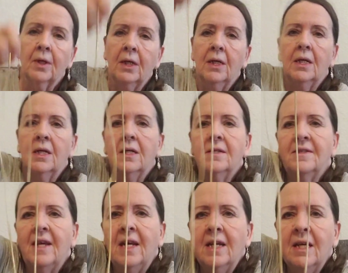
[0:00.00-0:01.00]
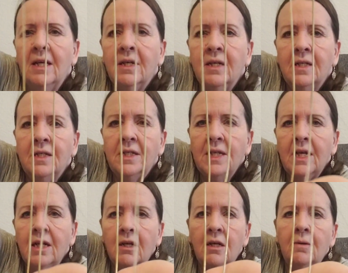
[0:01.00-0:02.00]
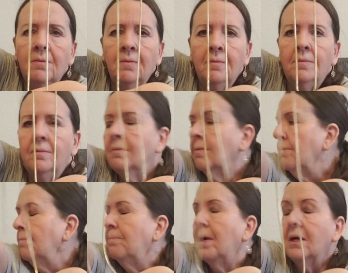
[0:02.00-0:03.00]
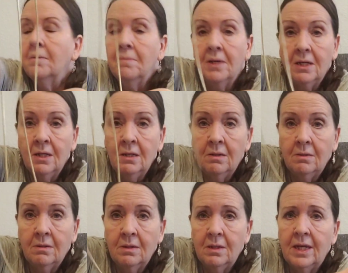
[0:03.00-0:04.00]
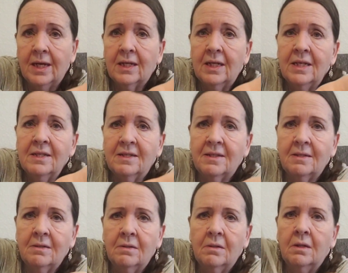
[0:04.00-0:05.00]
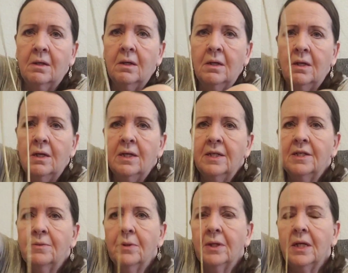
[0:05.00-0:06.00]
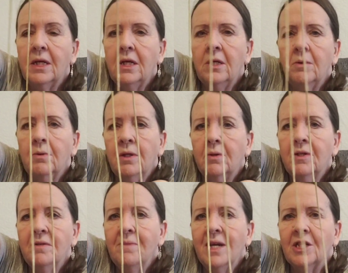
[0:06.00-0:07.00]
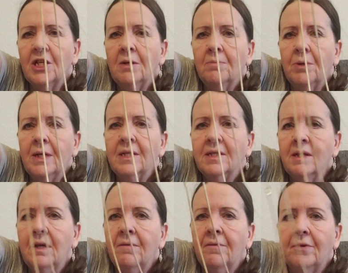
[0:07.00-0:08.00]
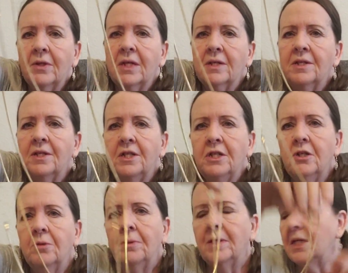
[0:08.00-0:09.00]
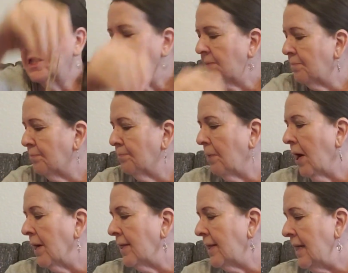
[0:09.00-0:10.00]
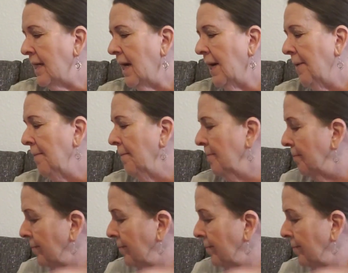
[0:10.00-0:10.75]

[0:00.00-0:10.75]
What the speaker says: And it is a Dana Buckman necklace. It's really cute. There is a matching bracelet for this too, but they just bought the